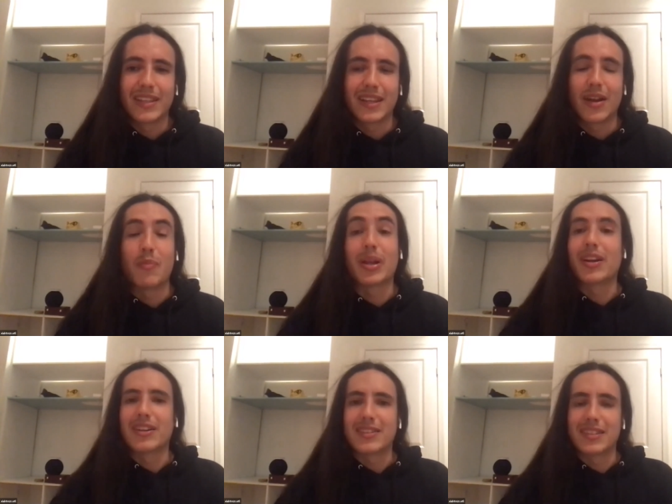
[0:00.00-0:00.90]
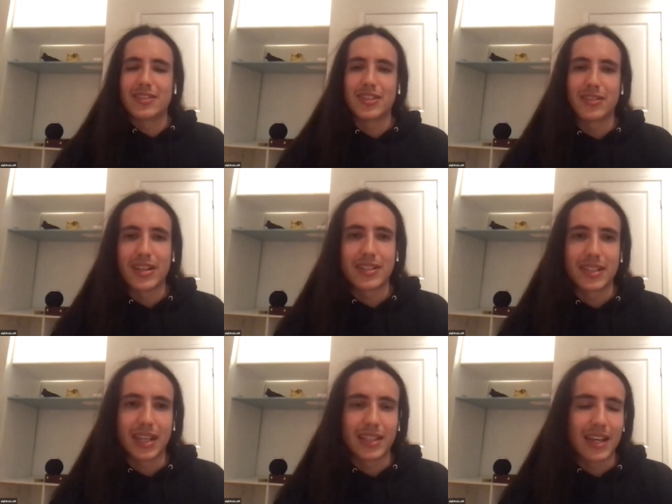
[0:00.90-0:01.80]
there are barriers
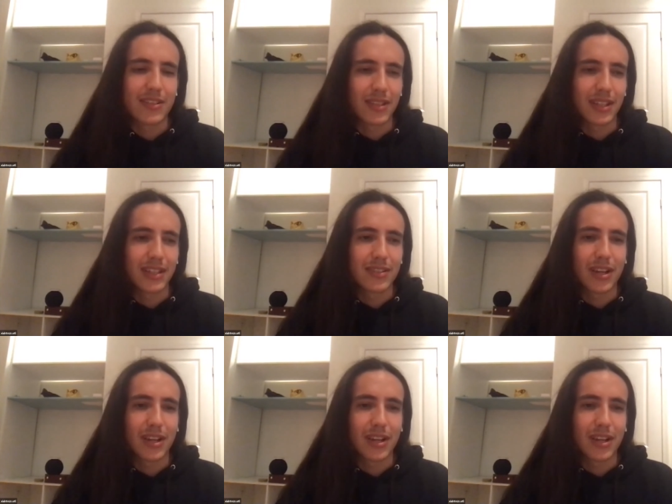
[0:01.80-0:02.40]
intergenerationally like that so like